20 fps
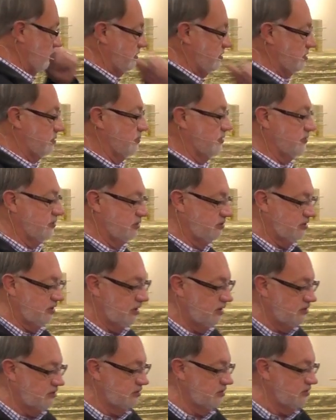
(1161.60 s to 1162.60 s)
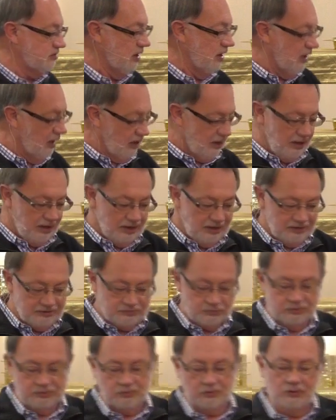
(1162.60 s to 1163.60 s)
and some of the changes
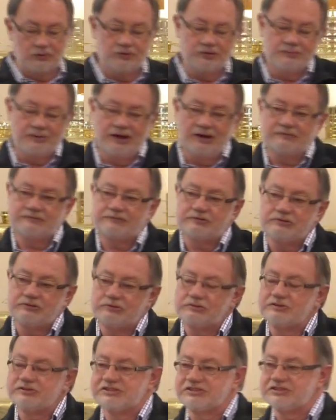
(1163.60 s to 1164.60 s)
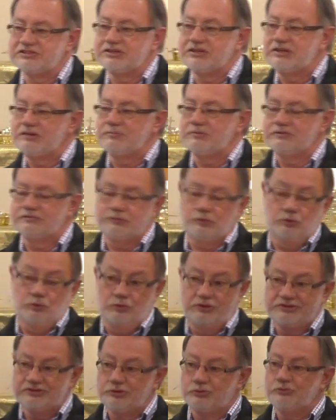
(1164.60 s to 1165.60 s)
as we roll them out for you to see before
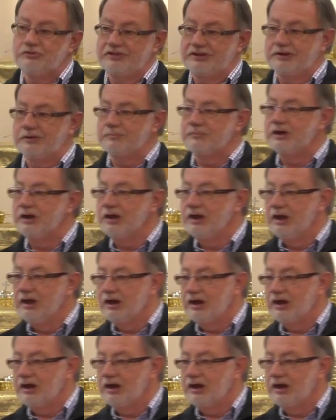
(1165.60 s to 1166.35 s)
we do them.